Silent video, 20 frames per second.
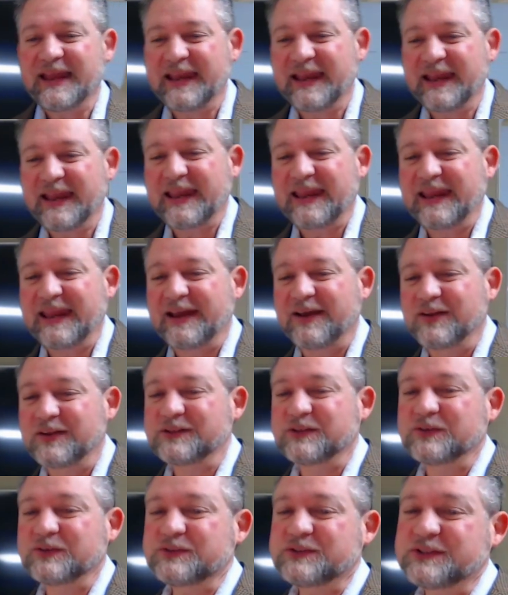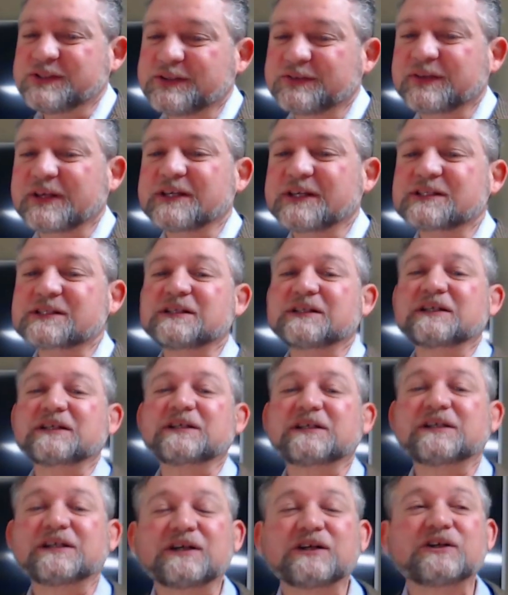Now, don't you know that's going to
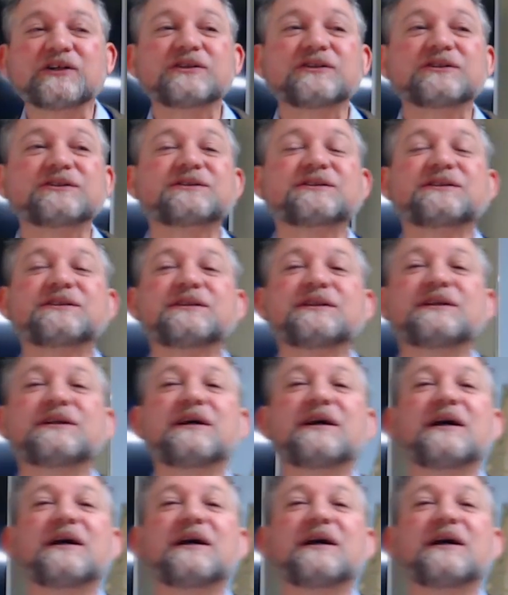cause